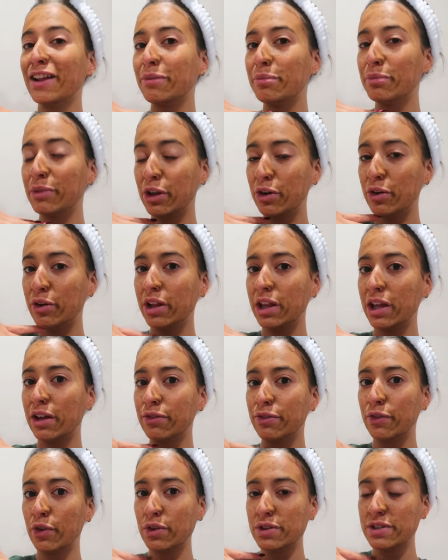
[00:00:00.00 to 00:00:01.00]
I'm literally
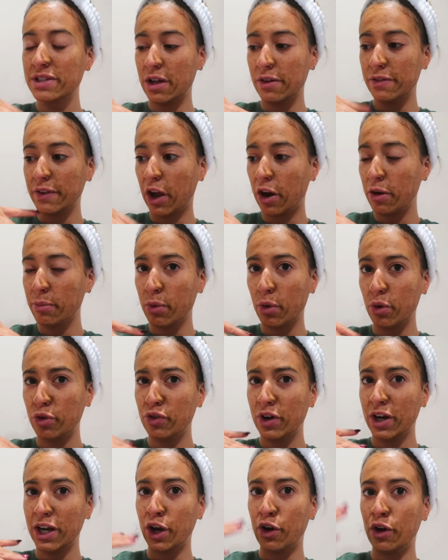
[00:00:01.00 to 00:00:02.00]
in full self-care
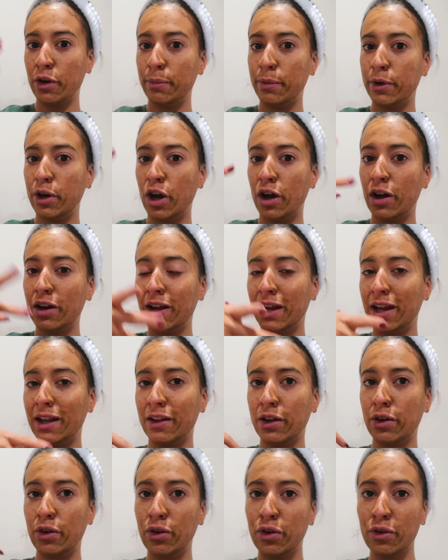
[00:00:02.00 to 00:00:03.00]
mode right now. I put on a
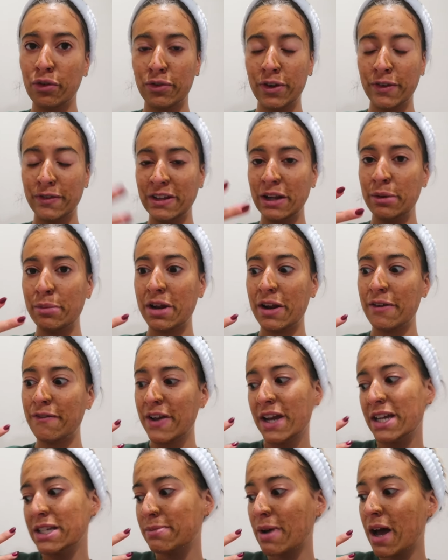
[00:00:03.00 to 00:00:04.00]
little 15 minute
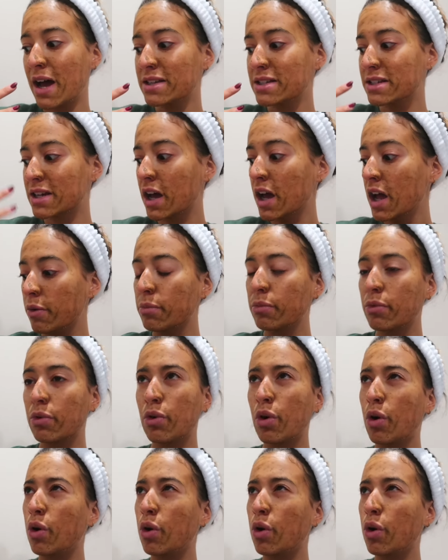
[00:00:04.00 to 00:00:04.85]
face mask from